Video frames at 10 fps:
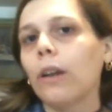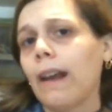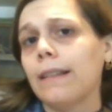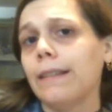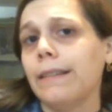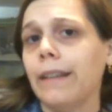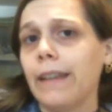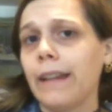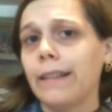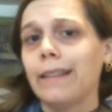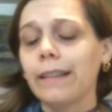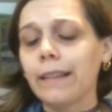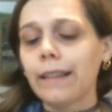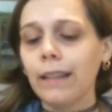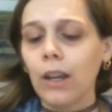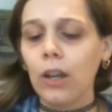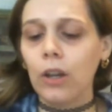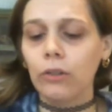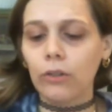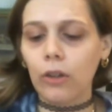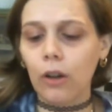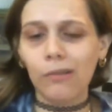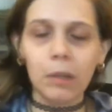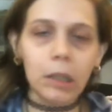and it hasn't done that since. So,